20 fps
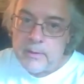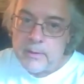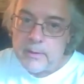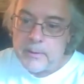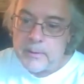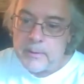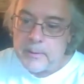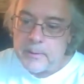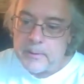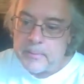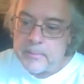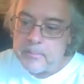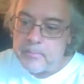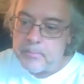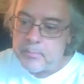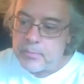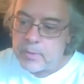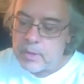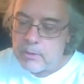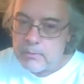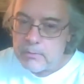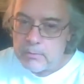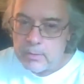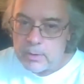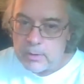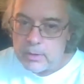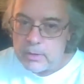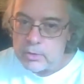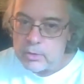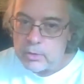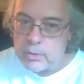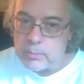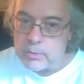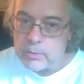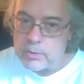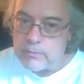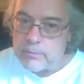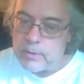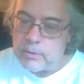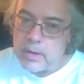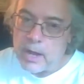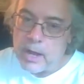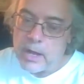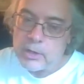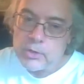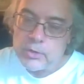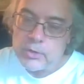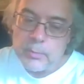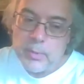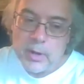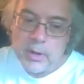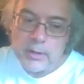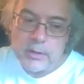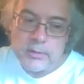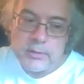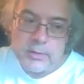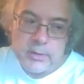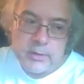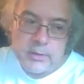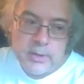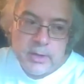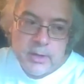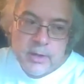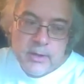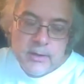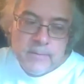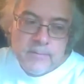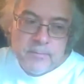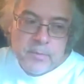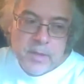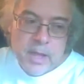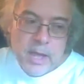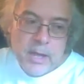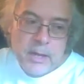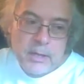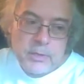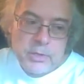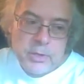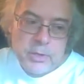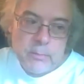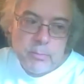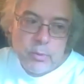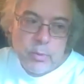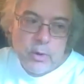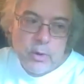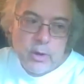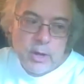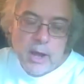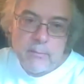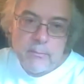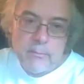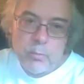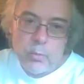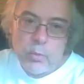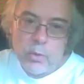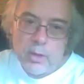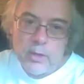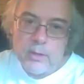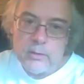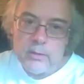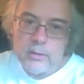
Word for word: um, in terms of international policy. And at some point, I'm in